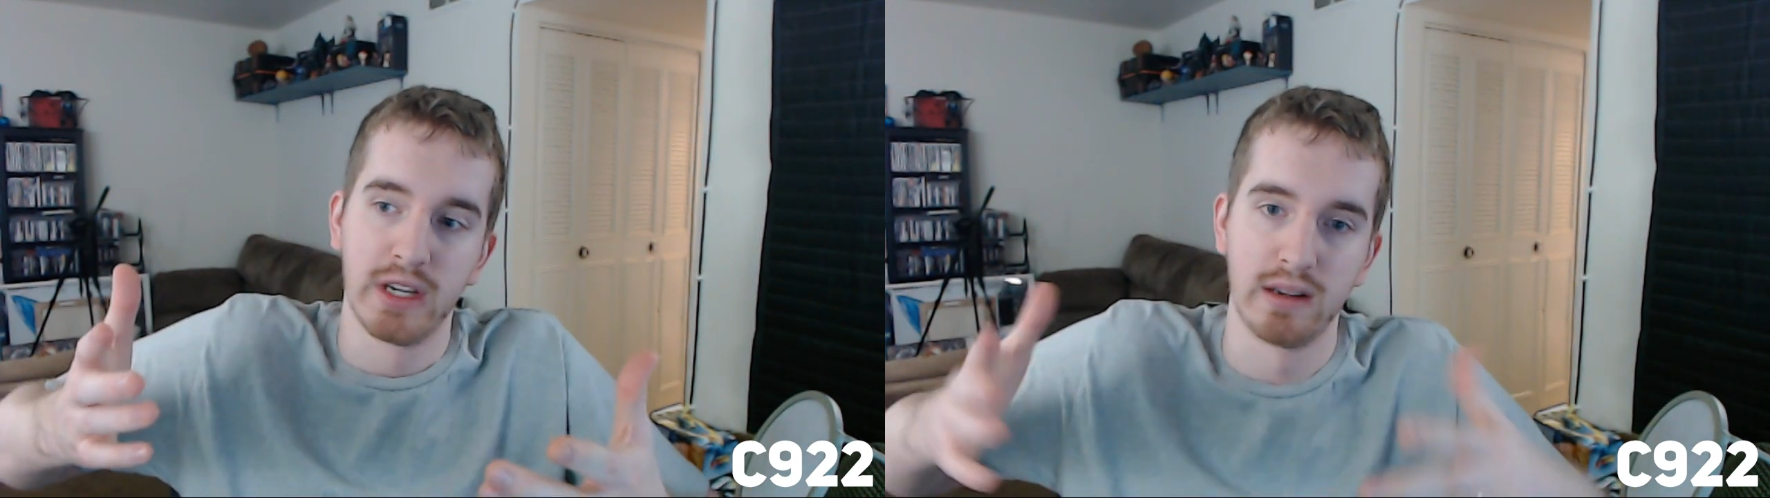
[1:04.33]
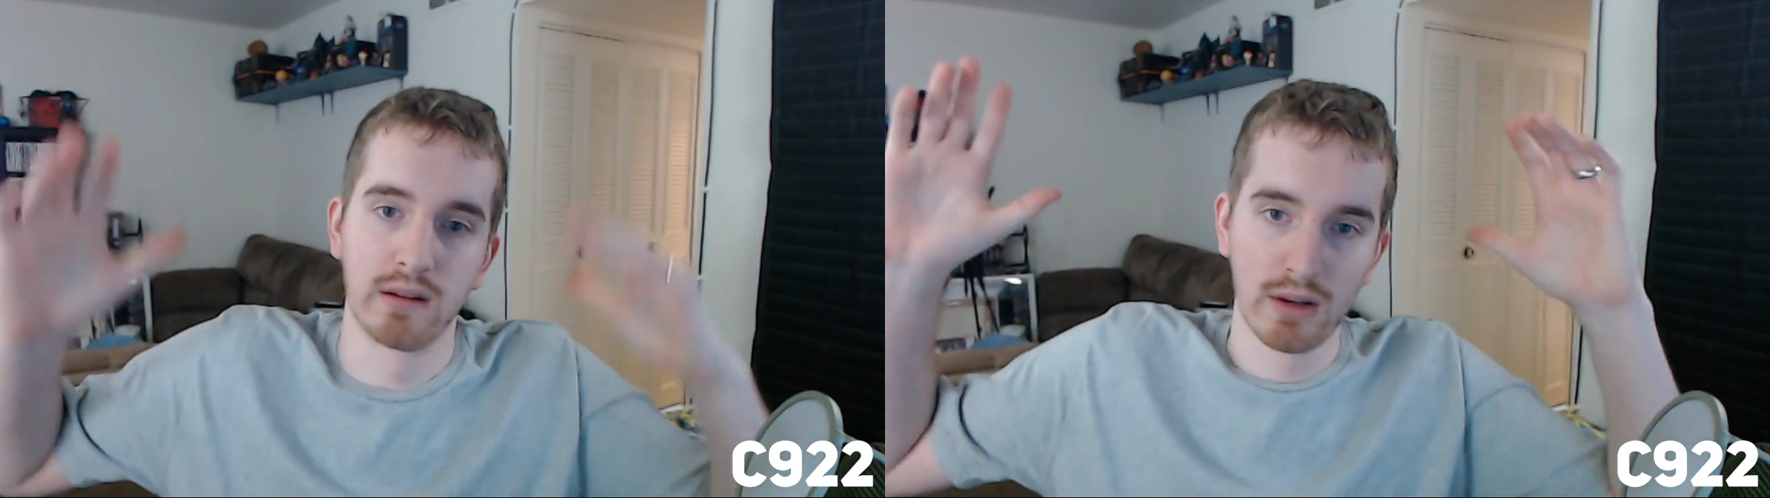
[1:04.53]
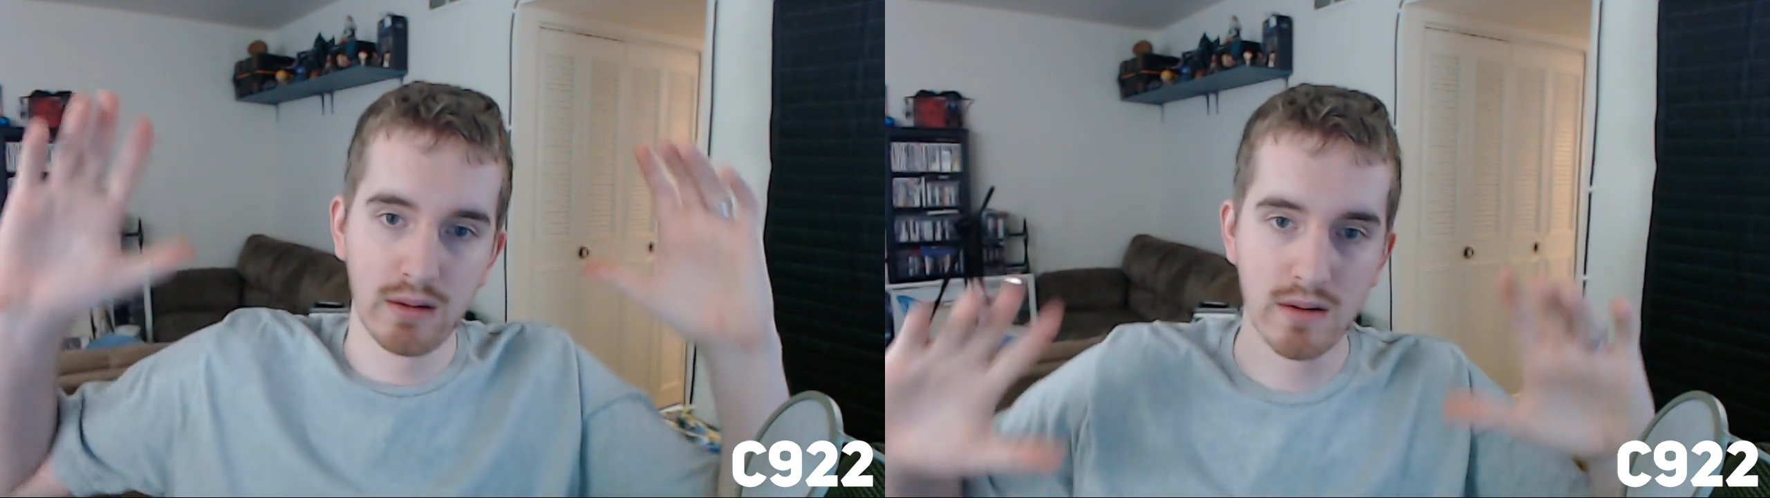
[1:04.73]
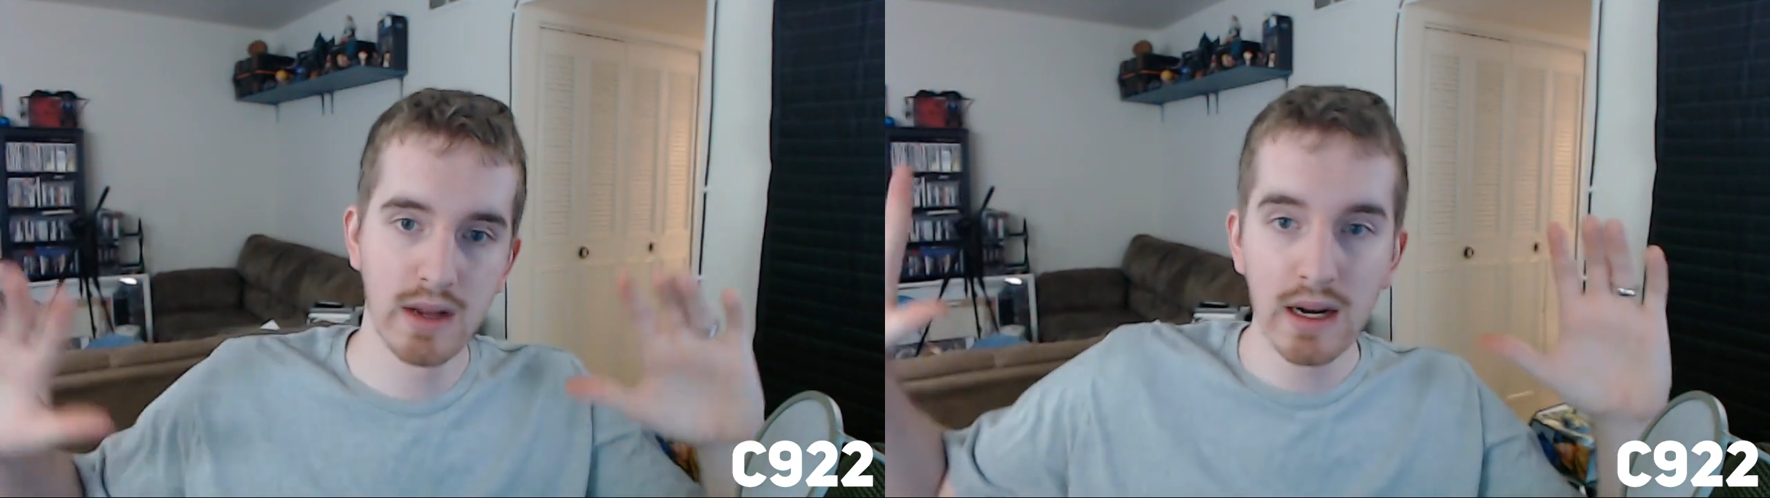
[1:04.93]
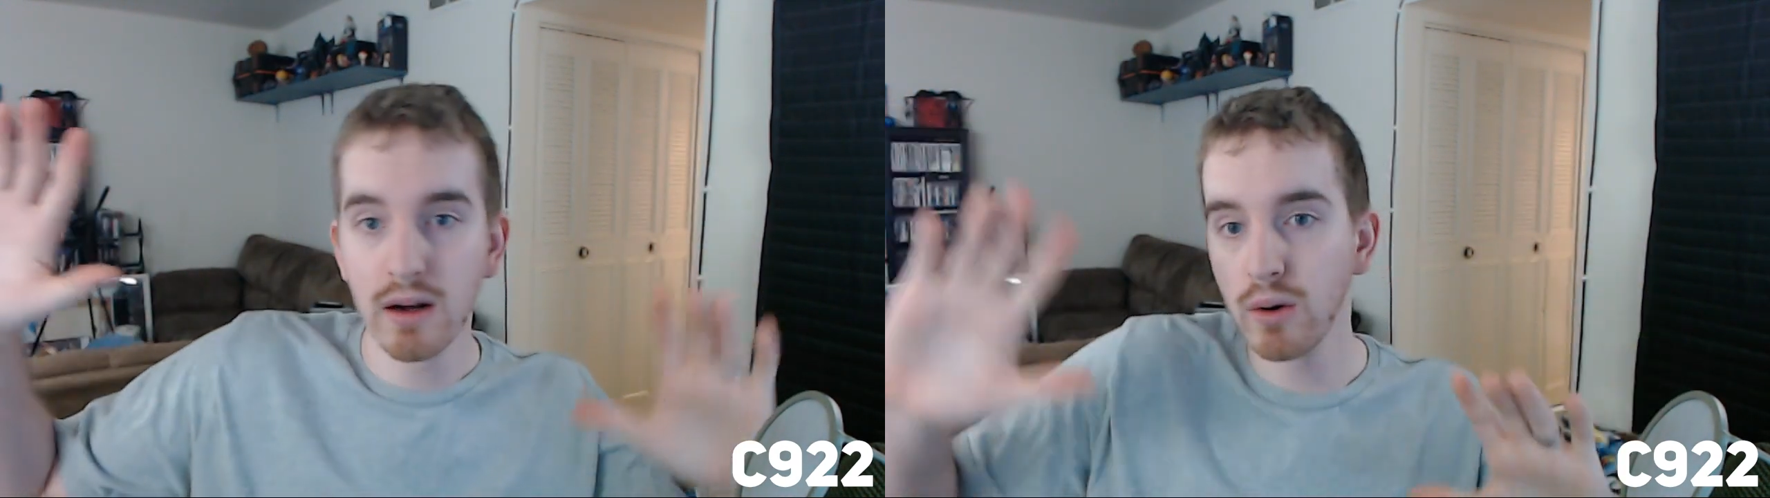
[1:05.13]
I don't know.
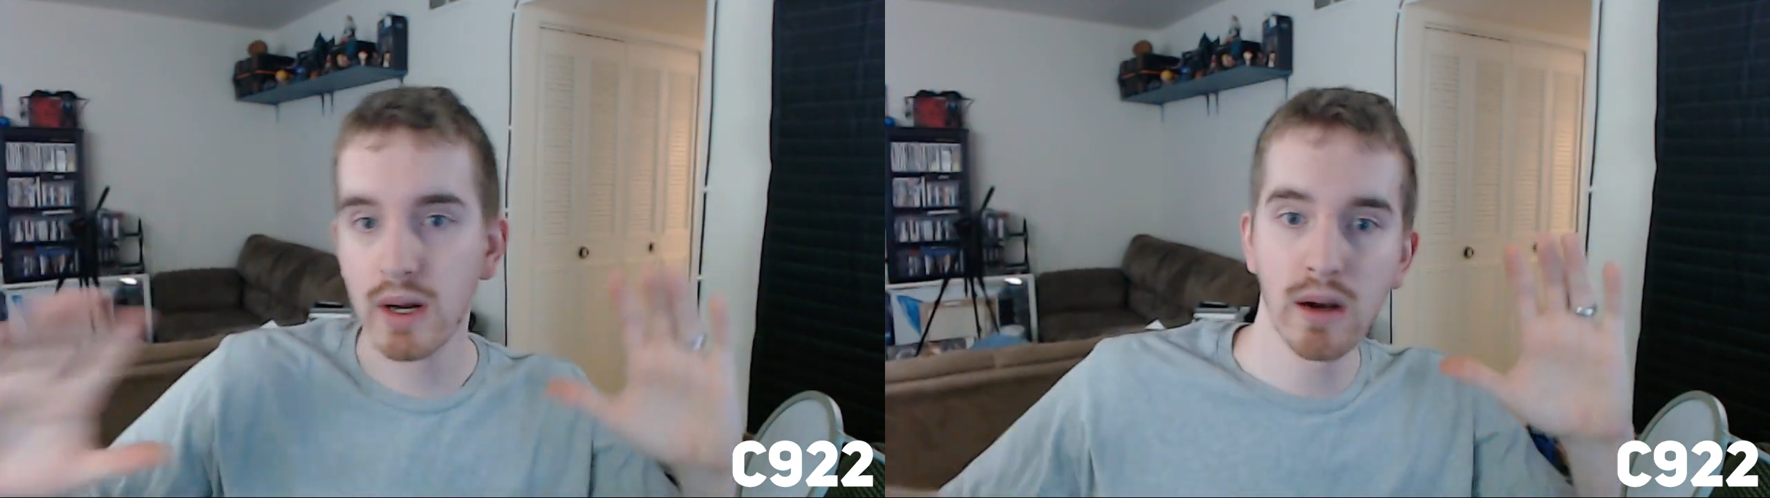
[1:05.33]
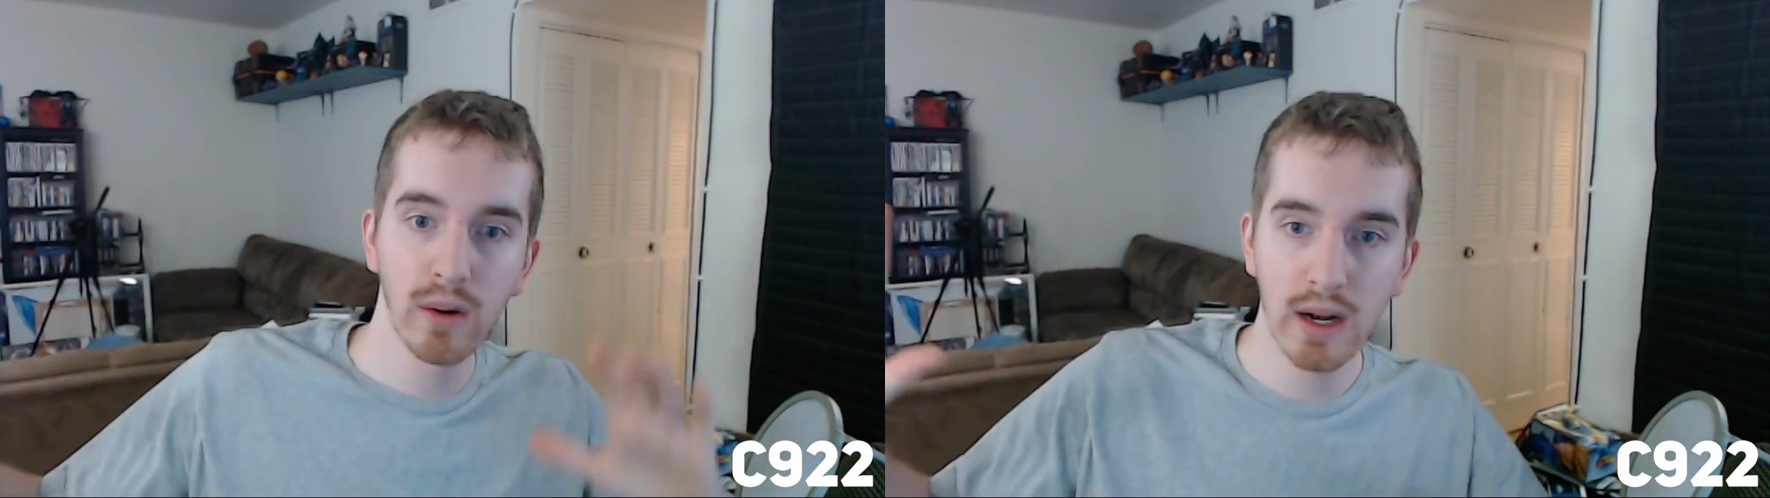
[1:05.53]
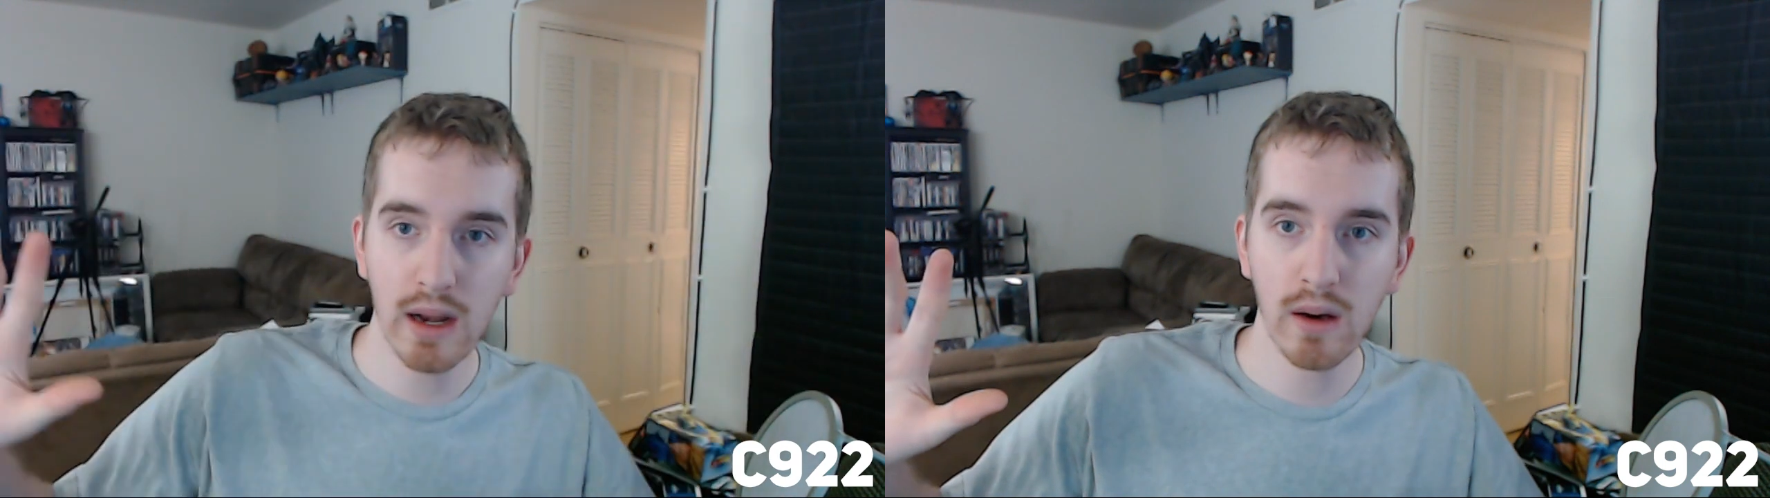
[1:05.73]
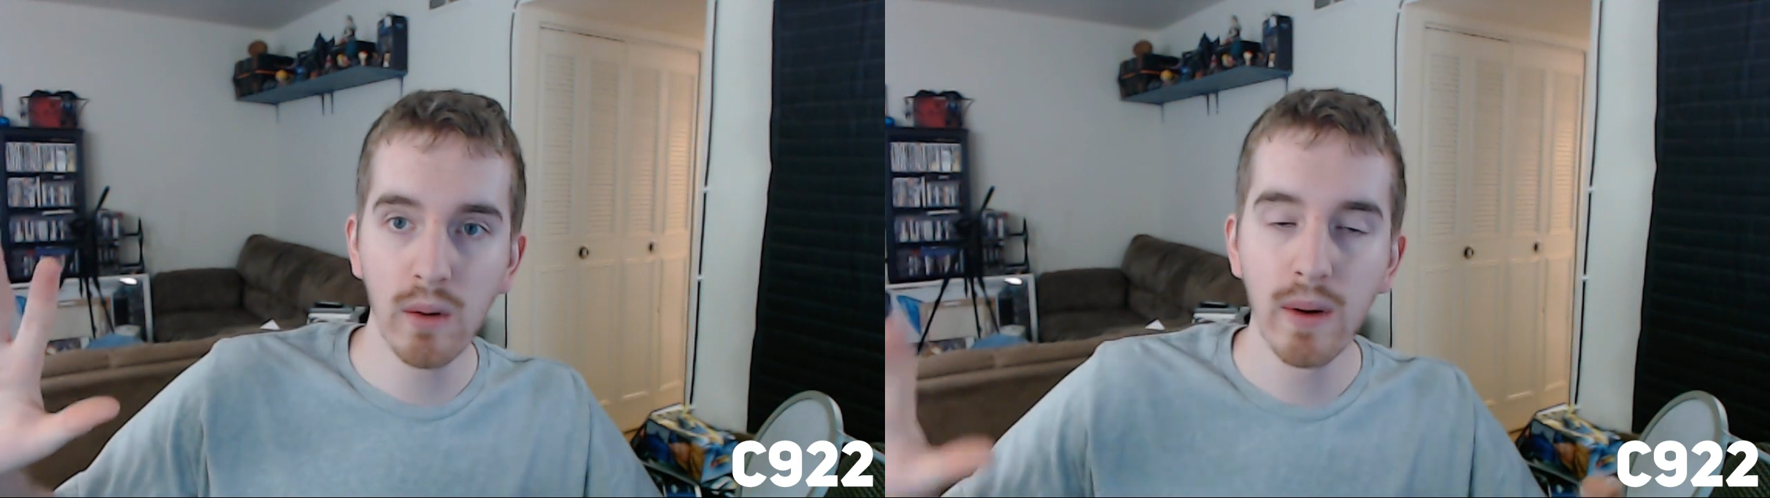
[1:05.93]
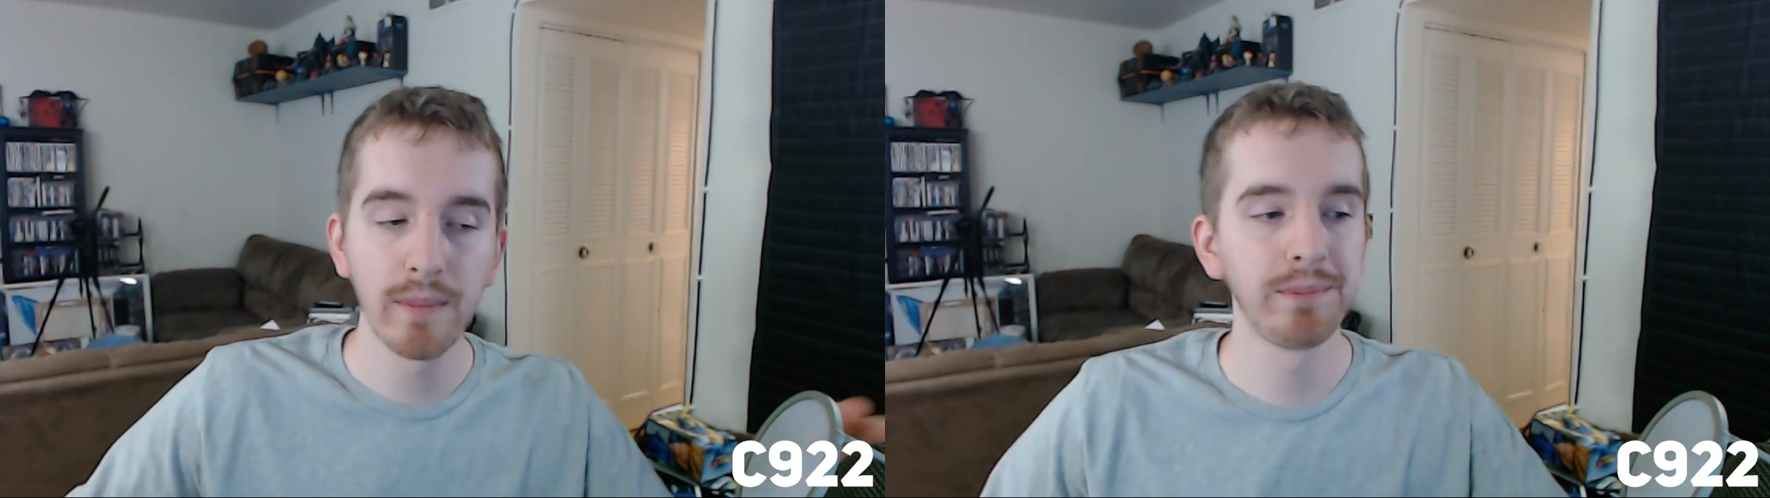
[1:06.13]
Hello, hello, hello.